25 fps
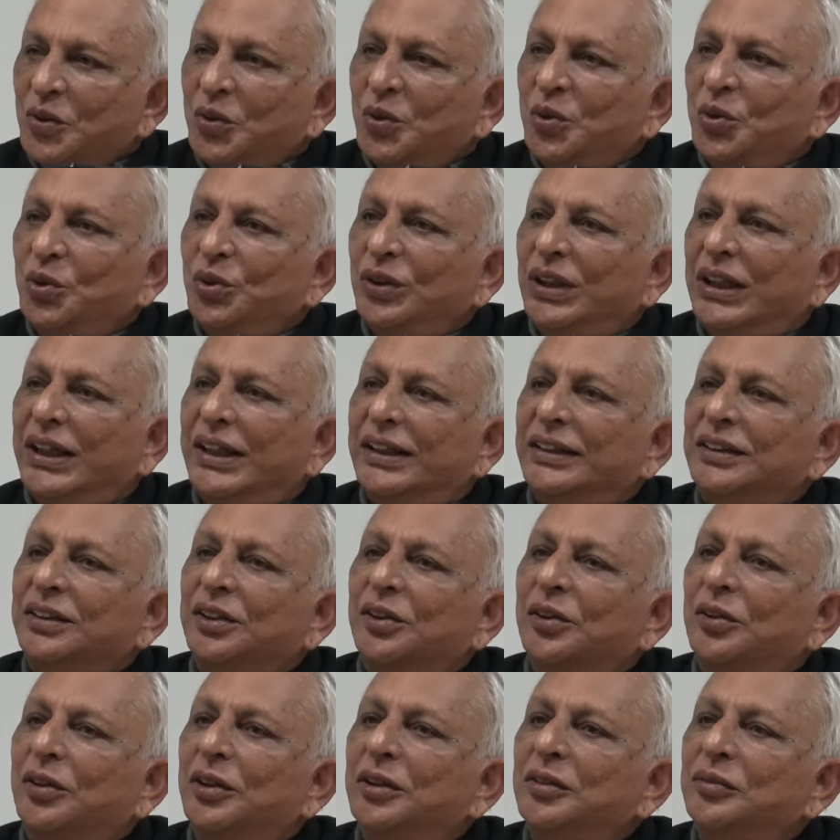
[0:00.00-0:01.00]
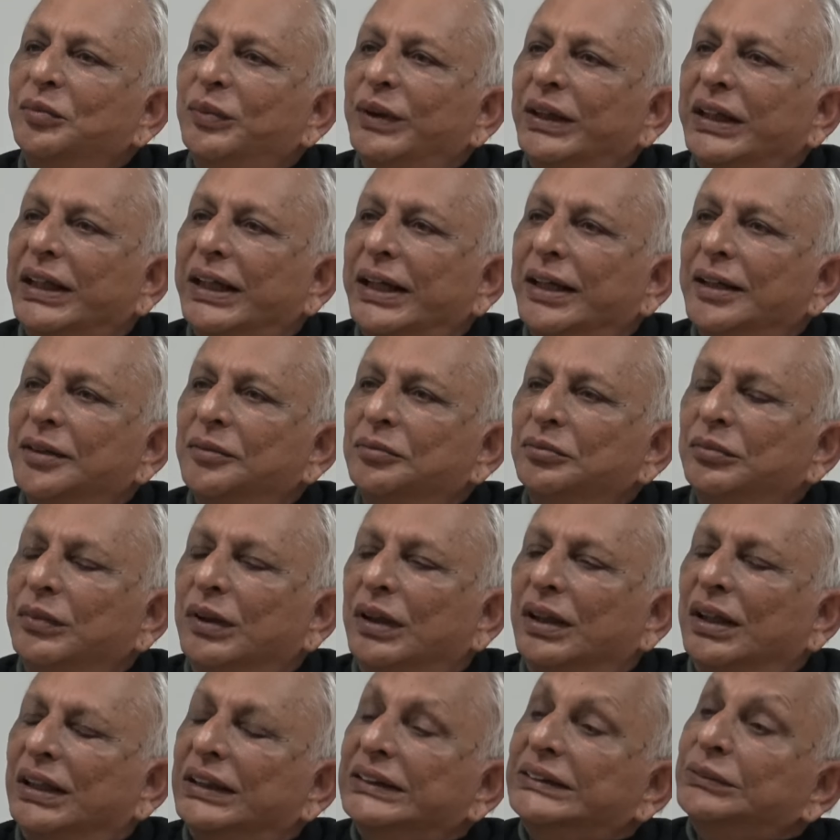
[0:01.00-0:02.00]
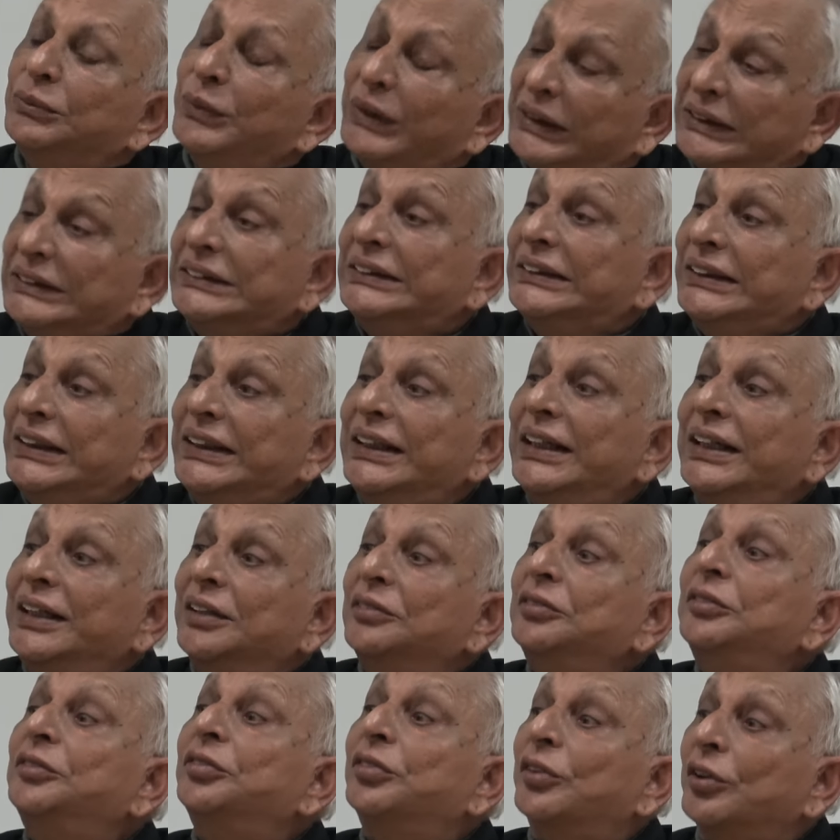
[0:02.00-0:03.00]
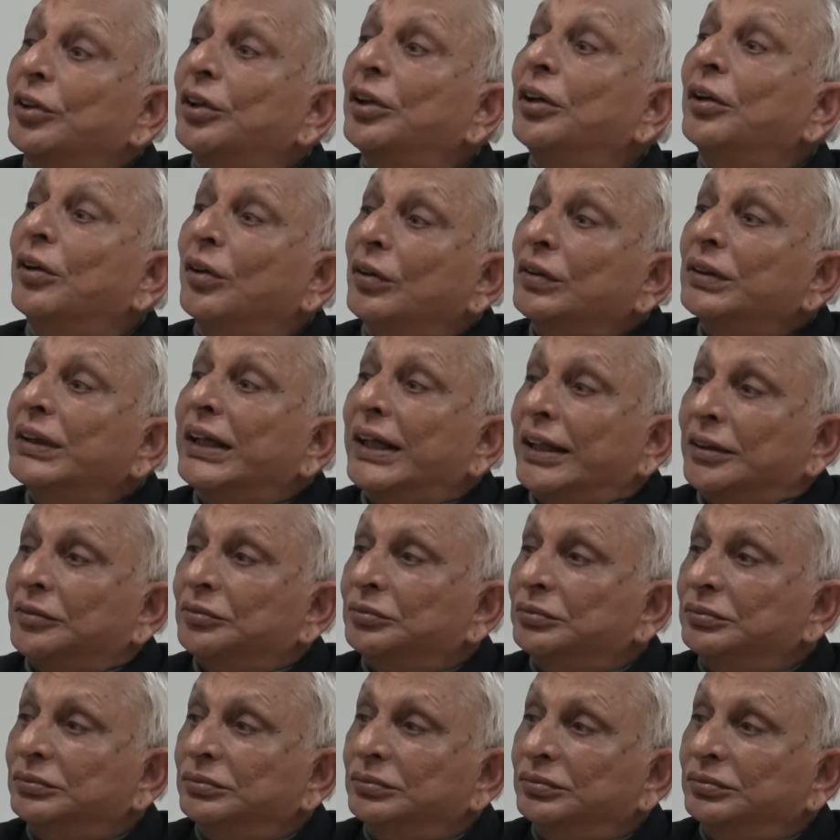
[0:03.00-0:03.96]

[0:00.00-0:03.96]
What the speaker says: who later on became, but she lived for a long time.